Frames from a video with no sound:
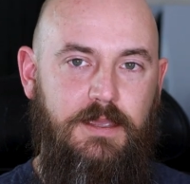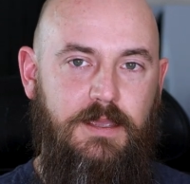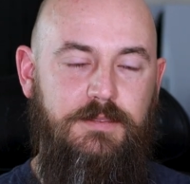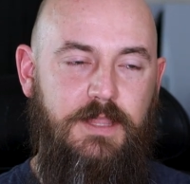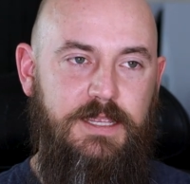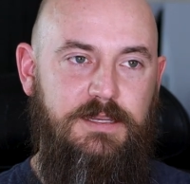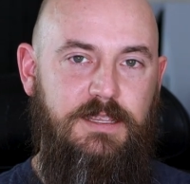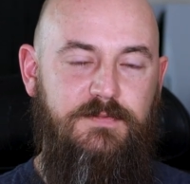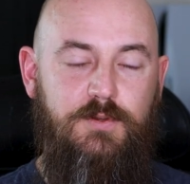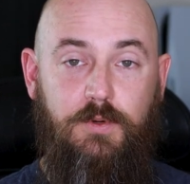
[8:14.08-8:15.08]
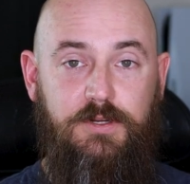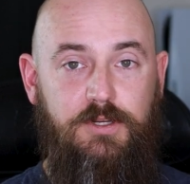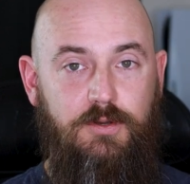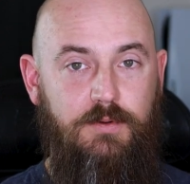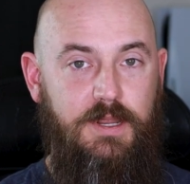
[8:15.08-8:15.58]
unlike if you were to
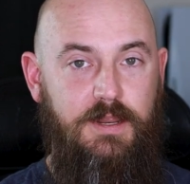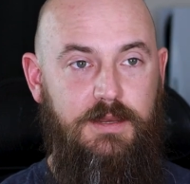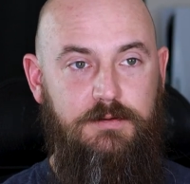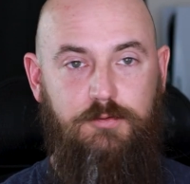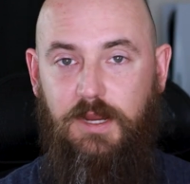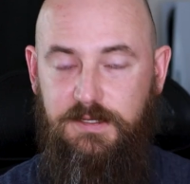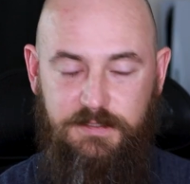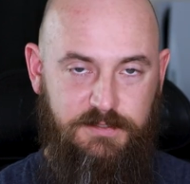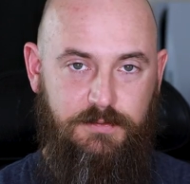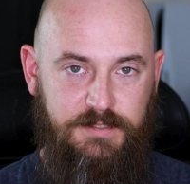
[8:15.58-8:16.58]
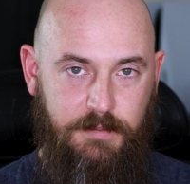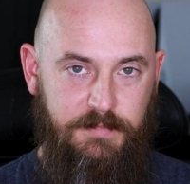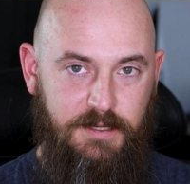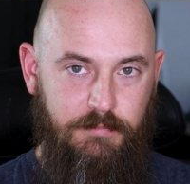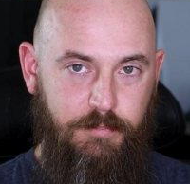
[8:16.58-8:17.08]
go on Craigslist or
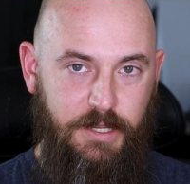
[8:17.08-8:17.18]
something,